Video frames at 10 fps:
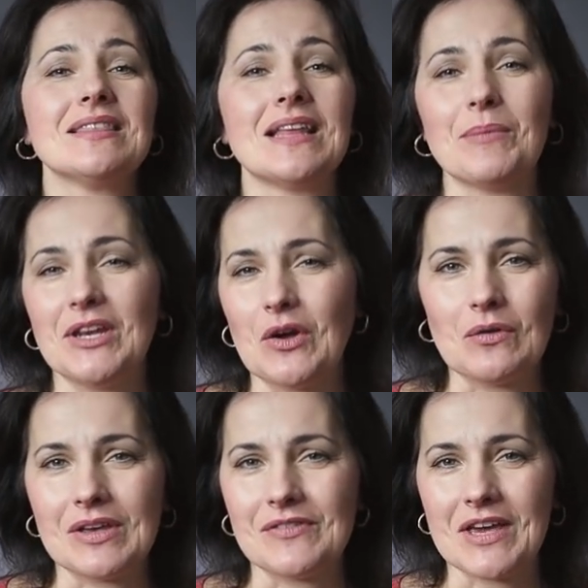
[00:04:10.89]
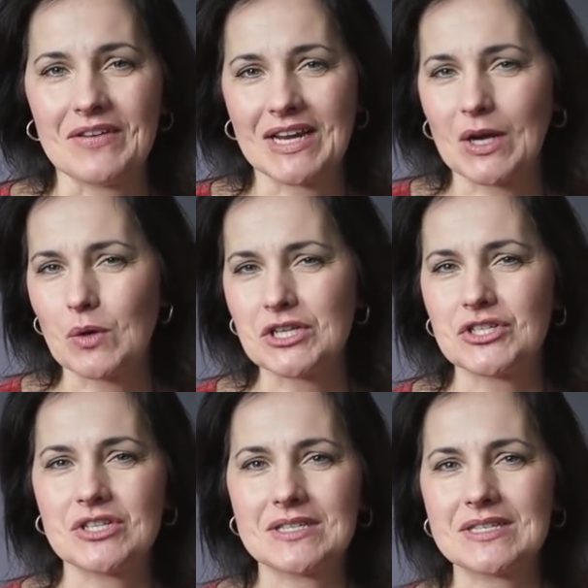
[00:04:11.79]
Let me know if you have any
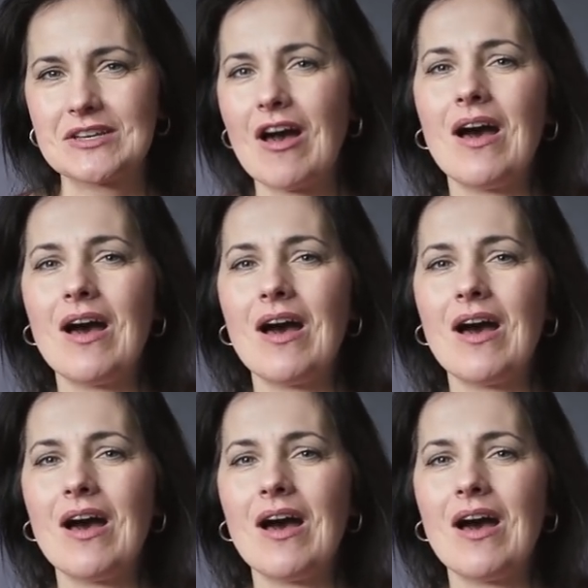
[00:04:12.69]
questions,